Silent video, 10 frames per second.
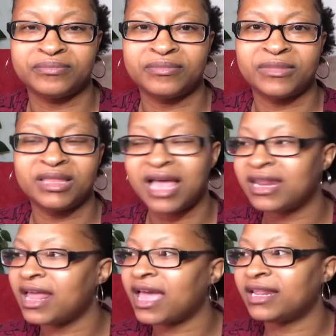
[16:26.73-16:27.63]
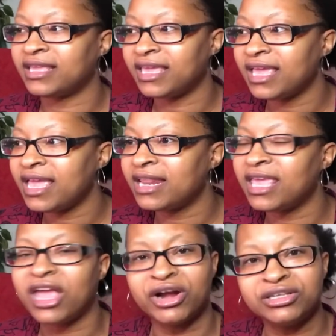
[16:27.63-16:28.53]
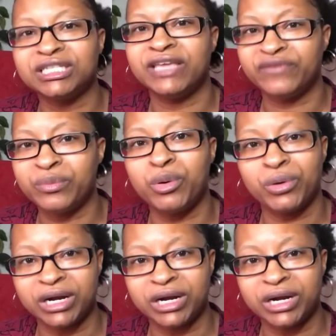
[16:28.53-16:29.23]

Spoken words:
Now that I got a kid, it hurts even more.